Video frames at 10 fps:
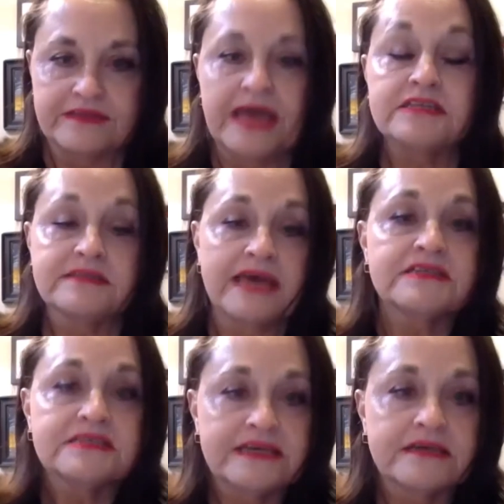And
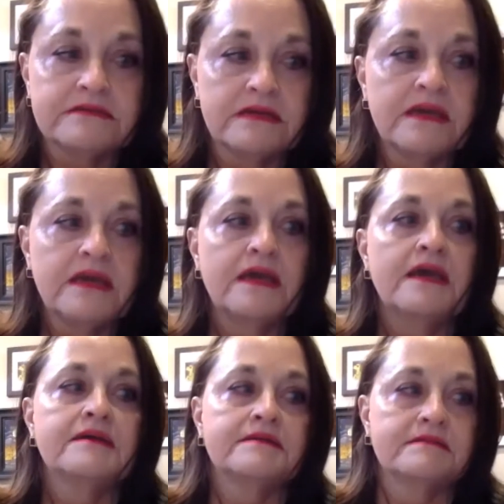that did
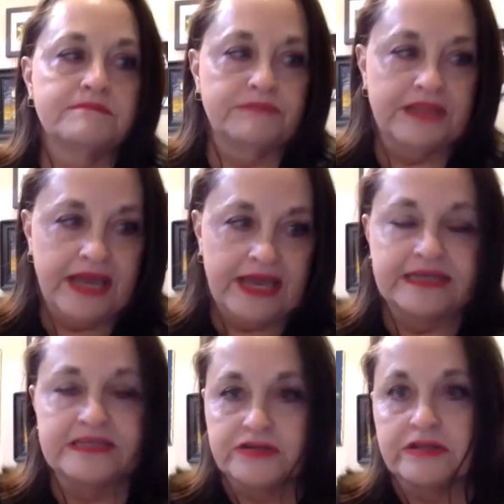play
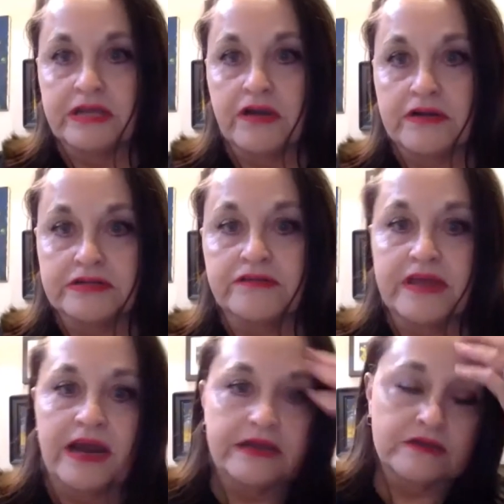into the character that
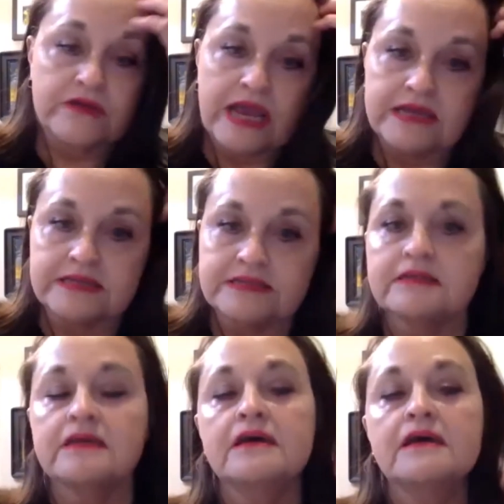I created,
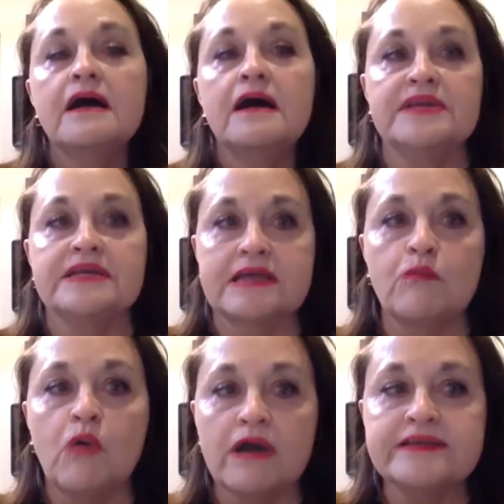because I
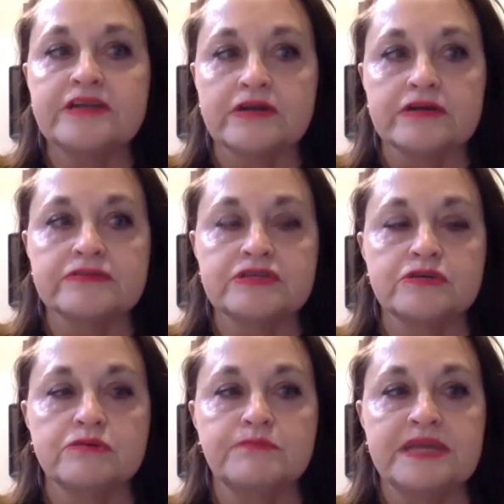wanted her
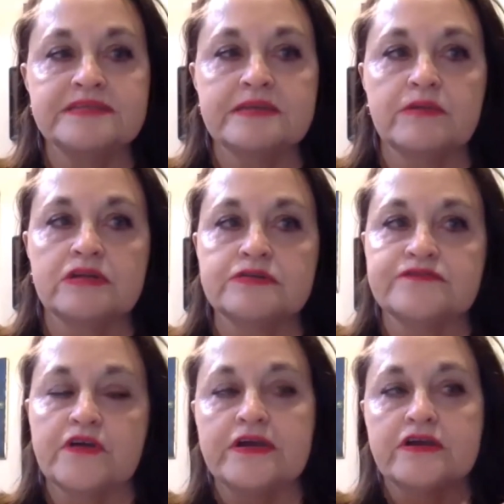to be someone who's
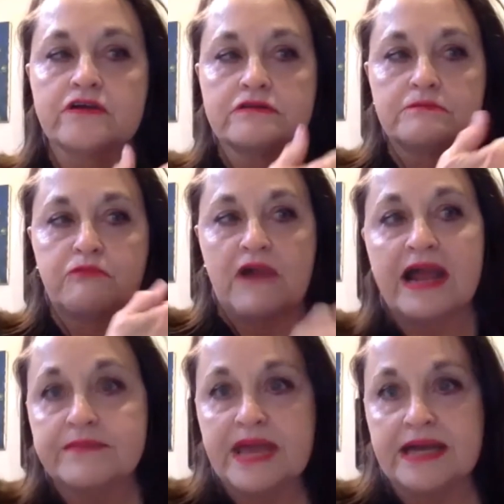very
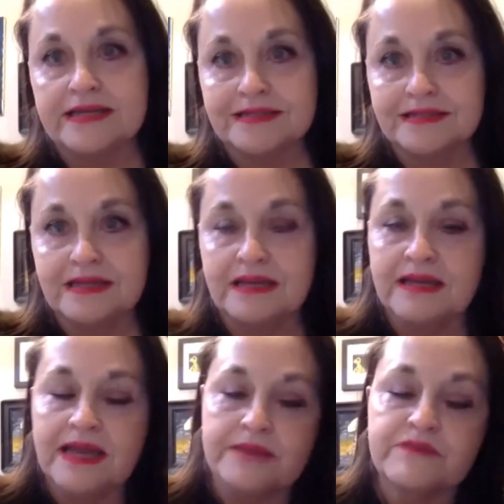pragmatic
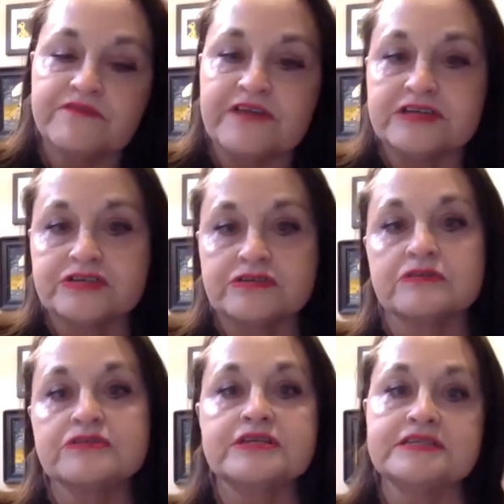and professional.
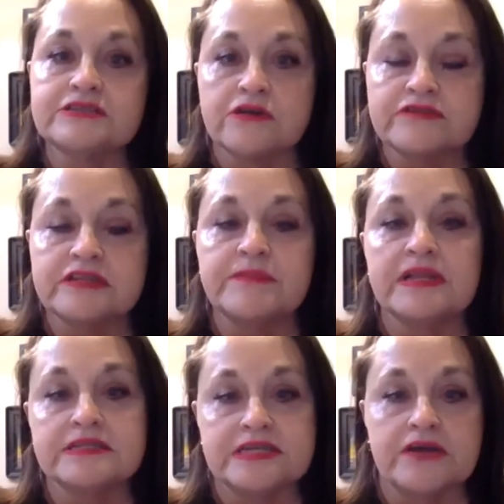She'd served in the
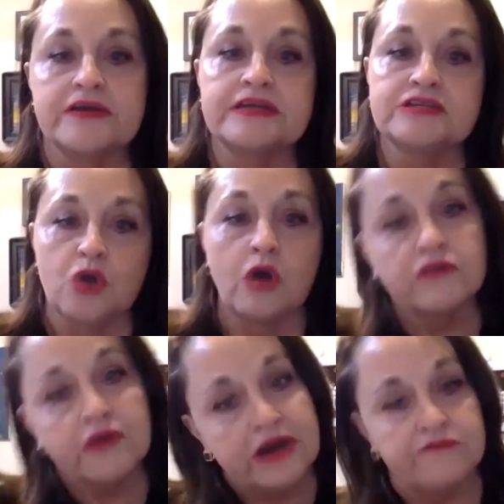military at
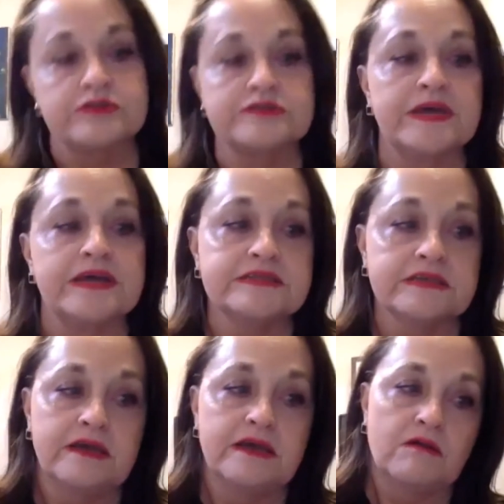Dover Air Force Base,
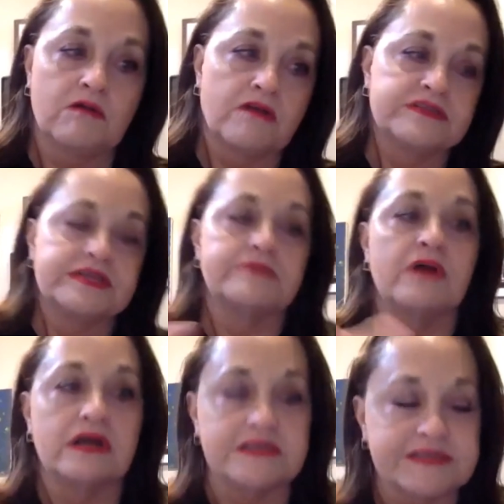where all the dead
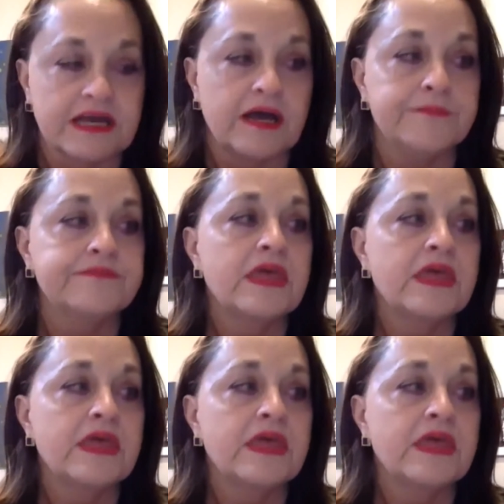bodies come.